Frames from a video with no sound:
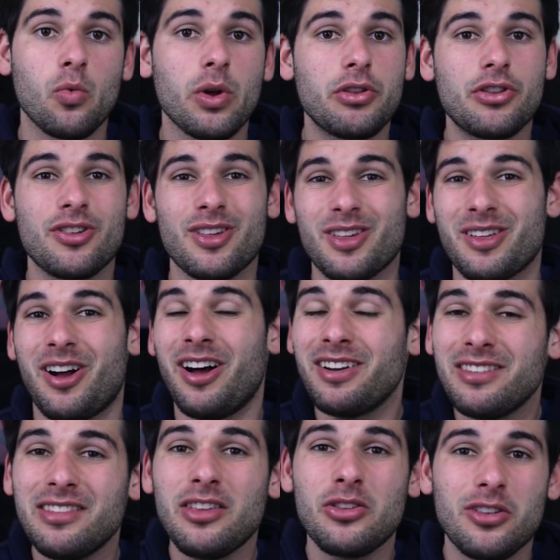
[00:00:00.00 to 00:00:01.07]
which
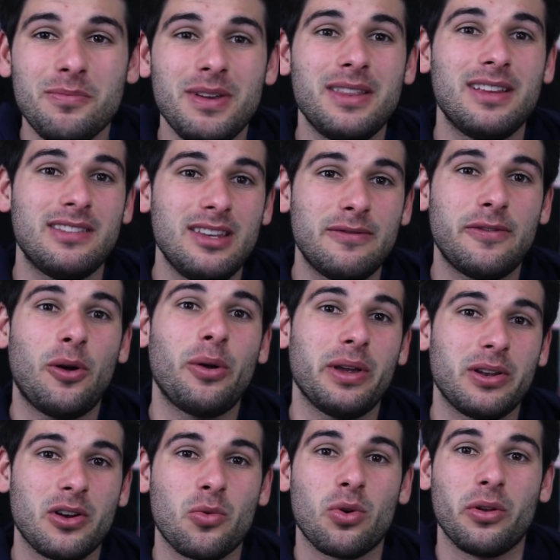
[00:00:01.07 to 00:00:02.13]
honestly should be the default
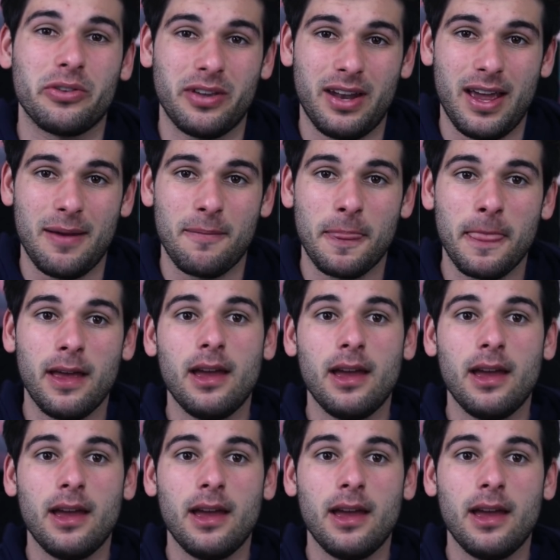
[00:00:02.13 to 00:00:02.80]
in a world today.